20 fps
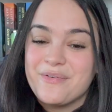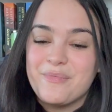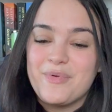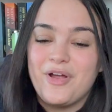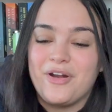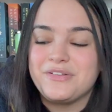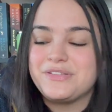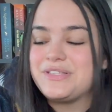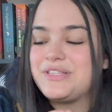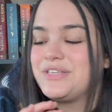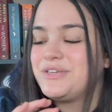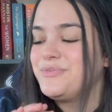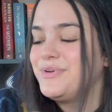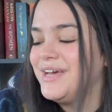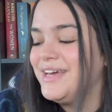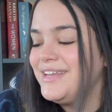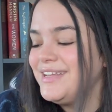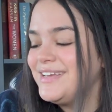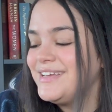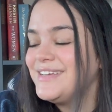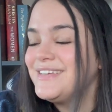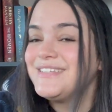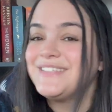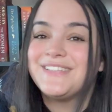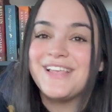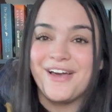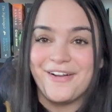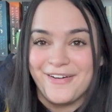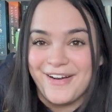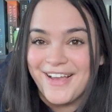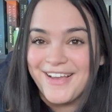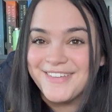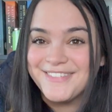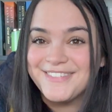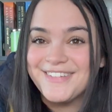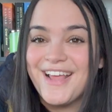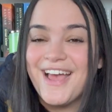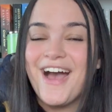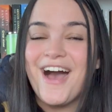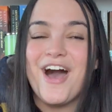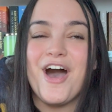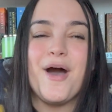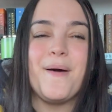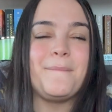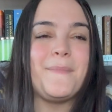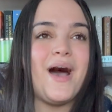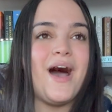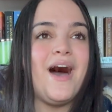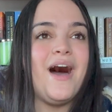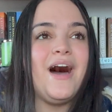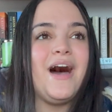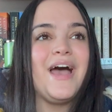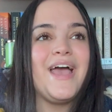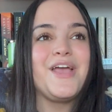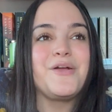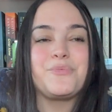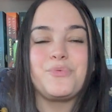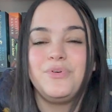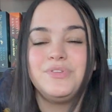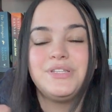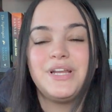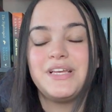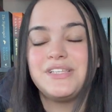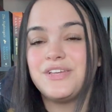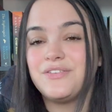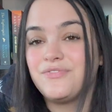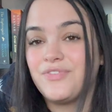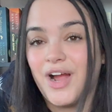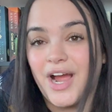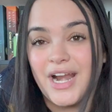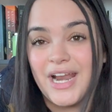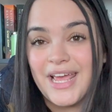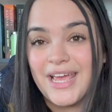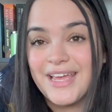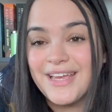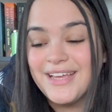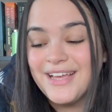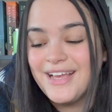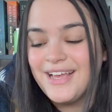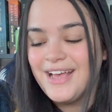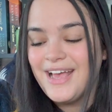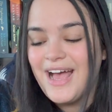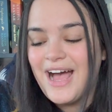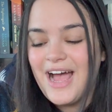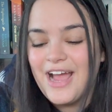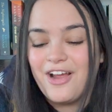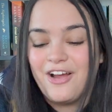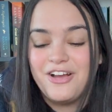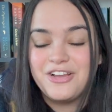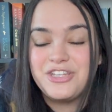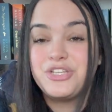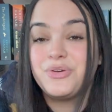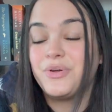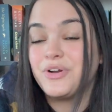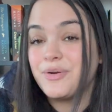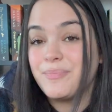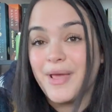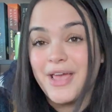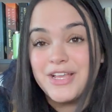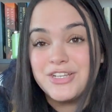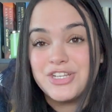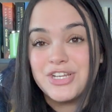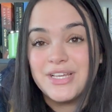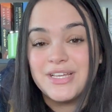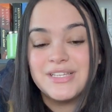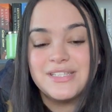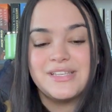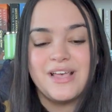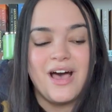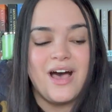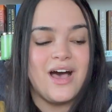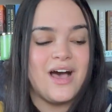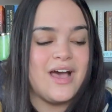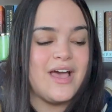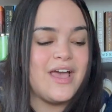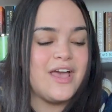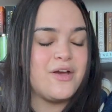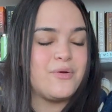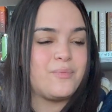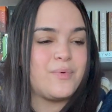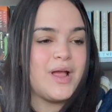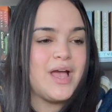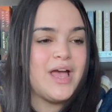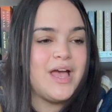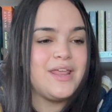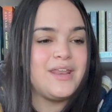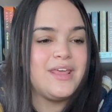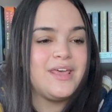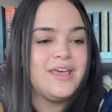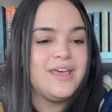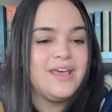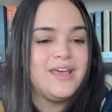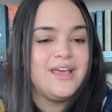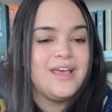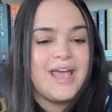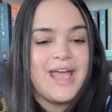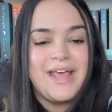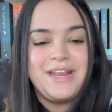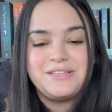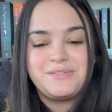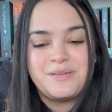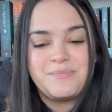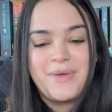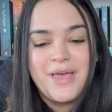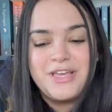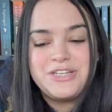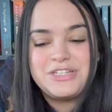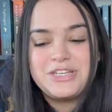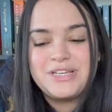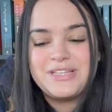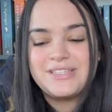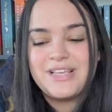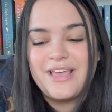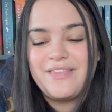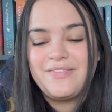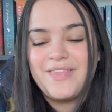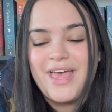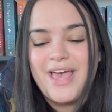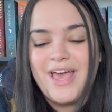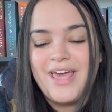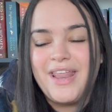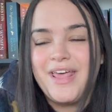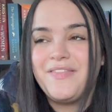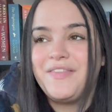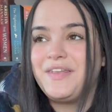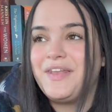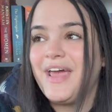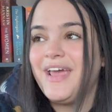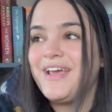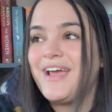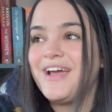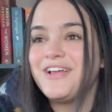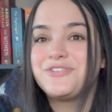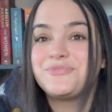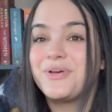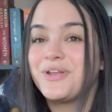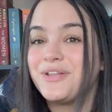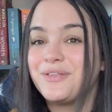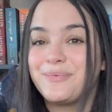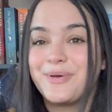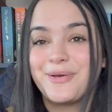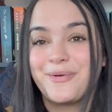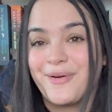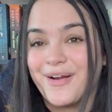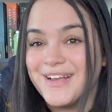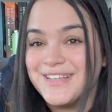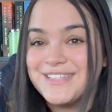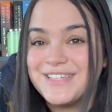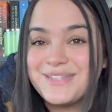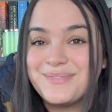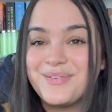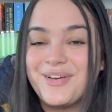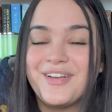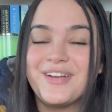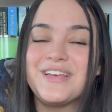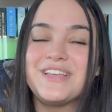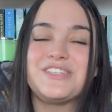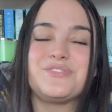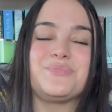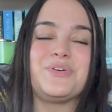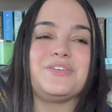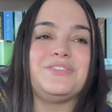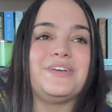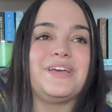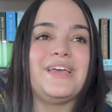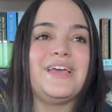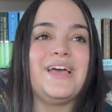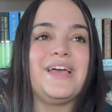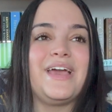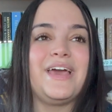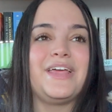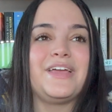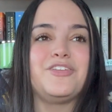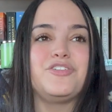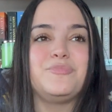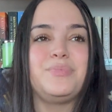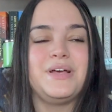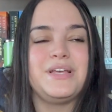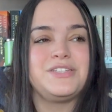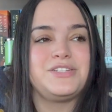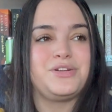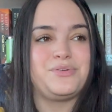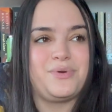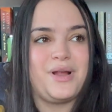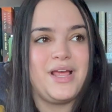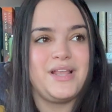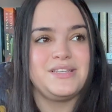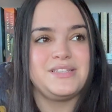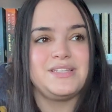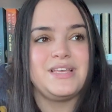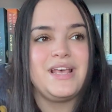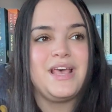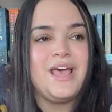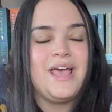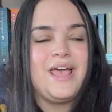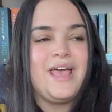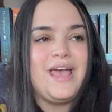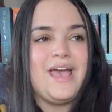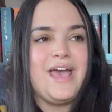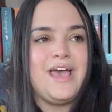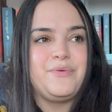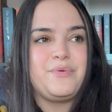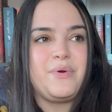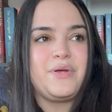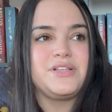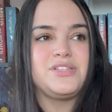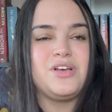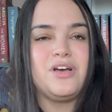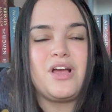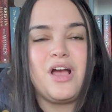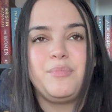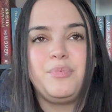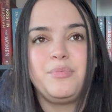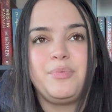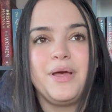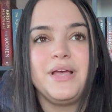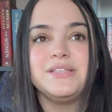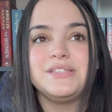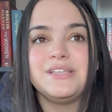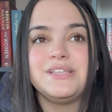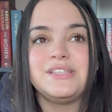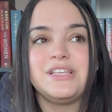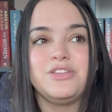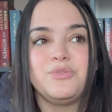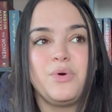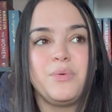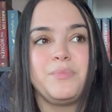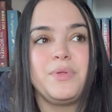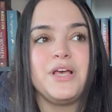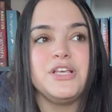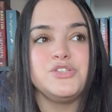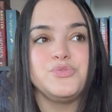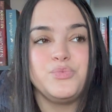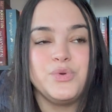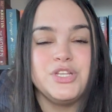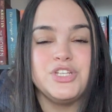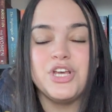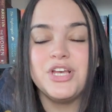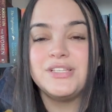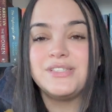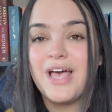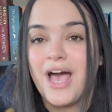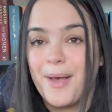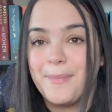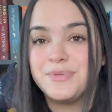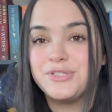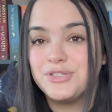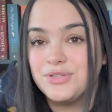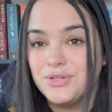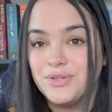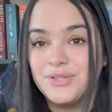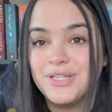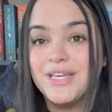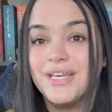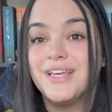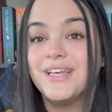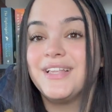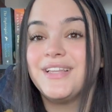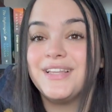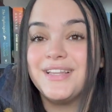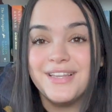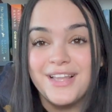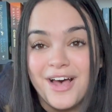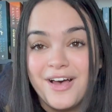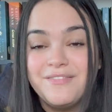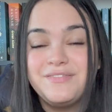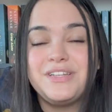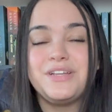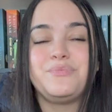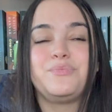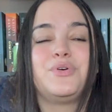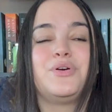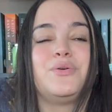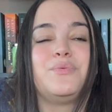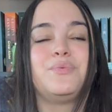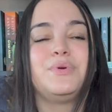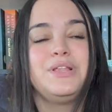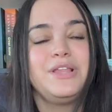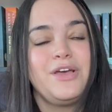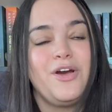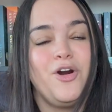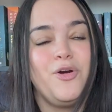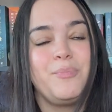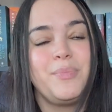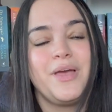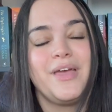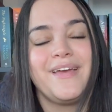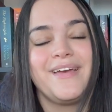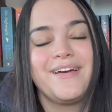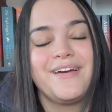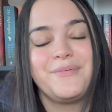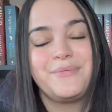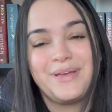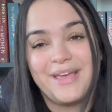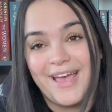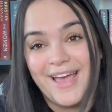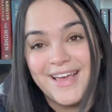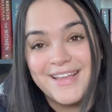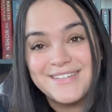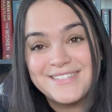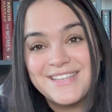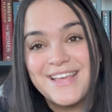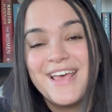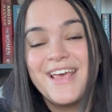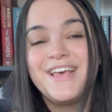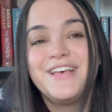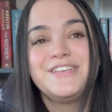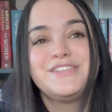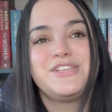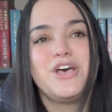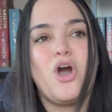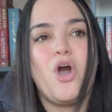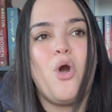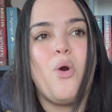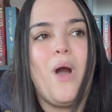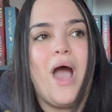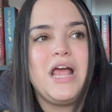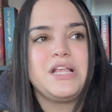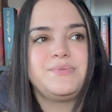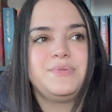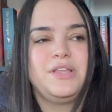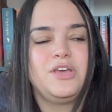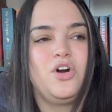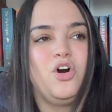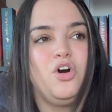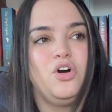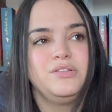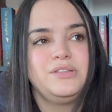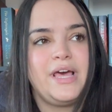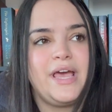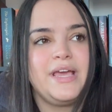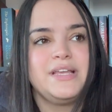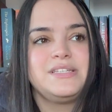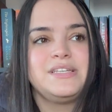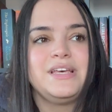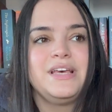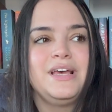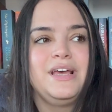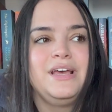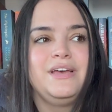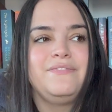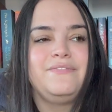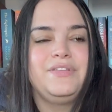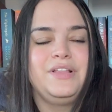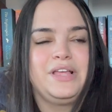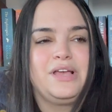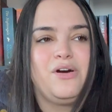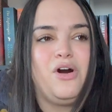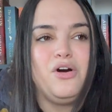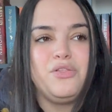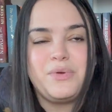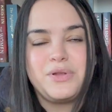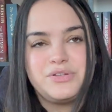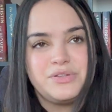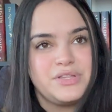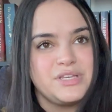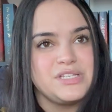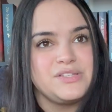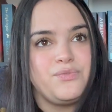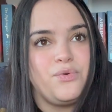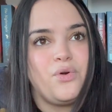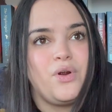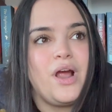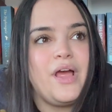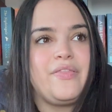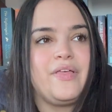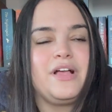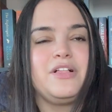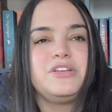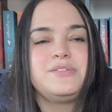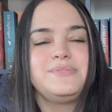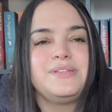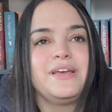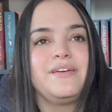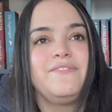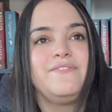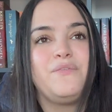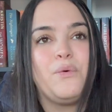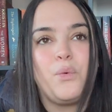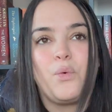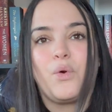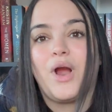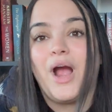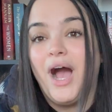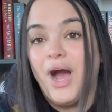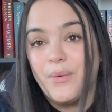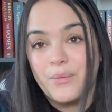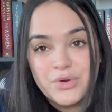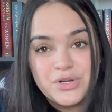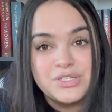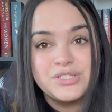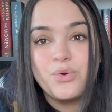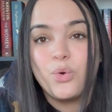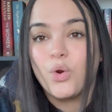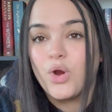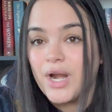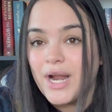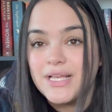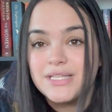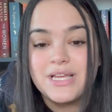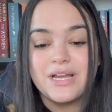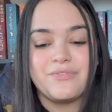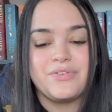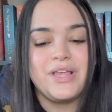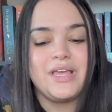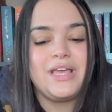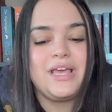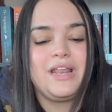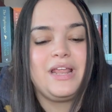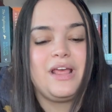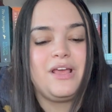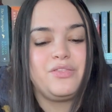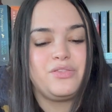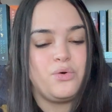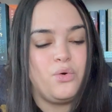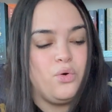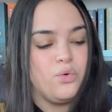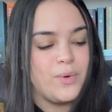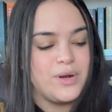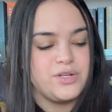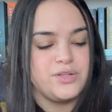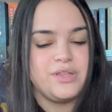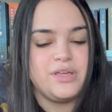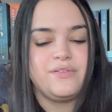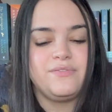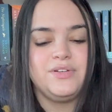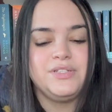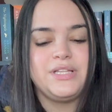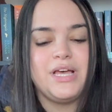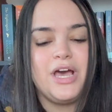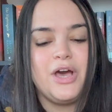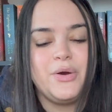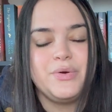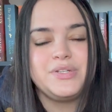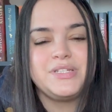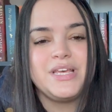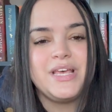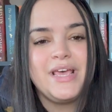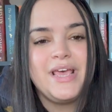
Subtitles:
gonna be honest with you, it is Saturday. I rolled the dice on Friday. I got 200 pages. I read 80-something pages, and then the night kind of just went a little bit crazy, to be honest. We were looking at getting a new place to rent, and we went and saw a couple places, and the one place we just absolutely loved and we're really hoping we get. So I spent like all night filling out all the rental things for it. I think I only spent like 4 hours organizing everything, getting the whole rental thing filled out